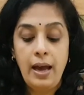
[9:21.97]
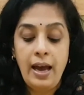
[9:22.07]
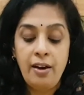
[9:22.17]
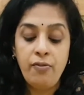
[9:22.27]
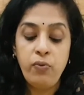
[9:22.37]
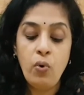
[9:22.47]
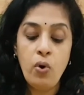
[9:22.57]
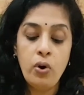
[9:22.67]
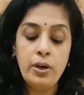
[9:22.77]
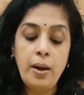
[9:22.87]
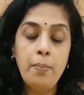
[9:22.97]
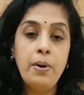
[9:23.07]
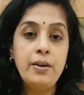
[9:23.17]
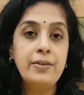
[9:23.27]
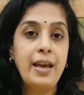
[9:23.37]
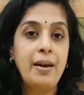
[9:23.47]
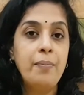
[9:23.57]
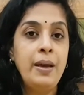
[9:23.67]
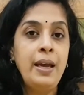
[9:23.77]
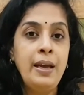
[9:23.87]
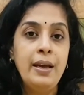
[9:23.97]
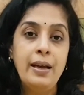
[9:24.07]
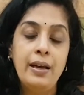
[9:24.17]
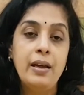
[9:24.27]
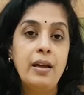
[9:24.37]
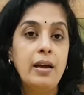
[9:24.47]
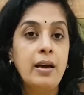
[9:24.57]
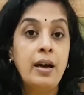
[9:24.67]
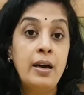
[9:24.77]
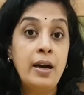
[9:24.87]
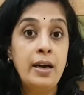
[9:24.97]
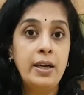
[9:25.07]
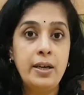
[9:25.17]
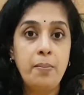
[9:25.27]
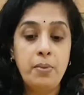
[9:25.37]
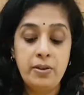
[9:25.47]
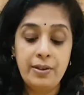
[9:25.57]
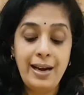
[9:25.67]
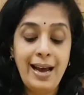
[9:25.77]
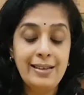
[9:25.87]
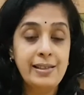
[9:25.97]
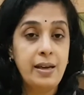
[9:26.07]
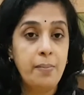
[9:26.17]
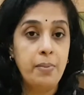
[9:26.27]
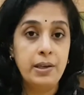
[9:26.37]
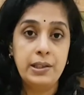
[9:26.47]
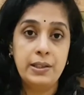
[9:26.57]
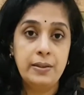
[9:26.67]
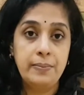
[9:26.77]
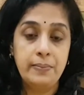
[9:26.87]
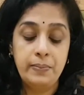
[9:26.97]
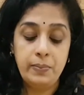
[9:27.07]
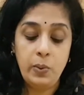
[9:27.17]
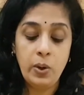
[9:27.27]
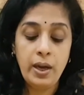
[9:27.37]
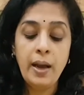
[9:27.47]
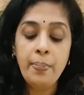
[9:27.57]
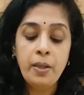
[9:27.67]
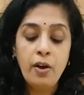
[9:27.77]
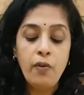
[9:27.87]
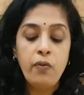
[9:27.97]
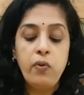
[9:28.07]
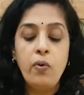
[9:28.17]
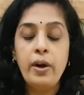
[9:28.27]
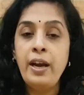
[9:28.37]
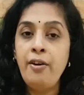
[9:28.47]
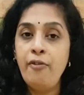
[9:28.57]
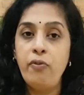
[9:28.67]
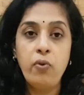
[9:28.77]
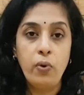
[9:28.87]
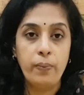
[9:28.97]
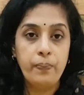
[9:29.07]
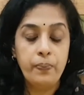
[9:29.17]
and 4 tumblers can be kannadi tumblers, glass tumblers. Okay, 4 and 4.